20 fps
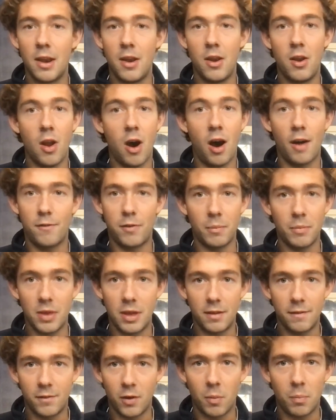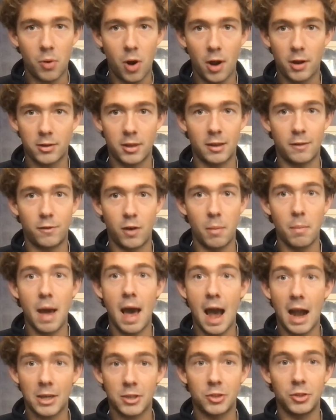not from the info product, like from
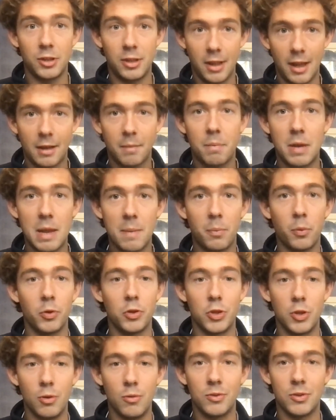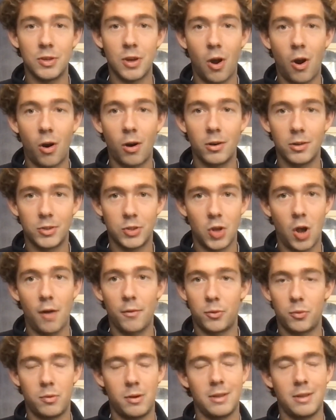actually like people using our software.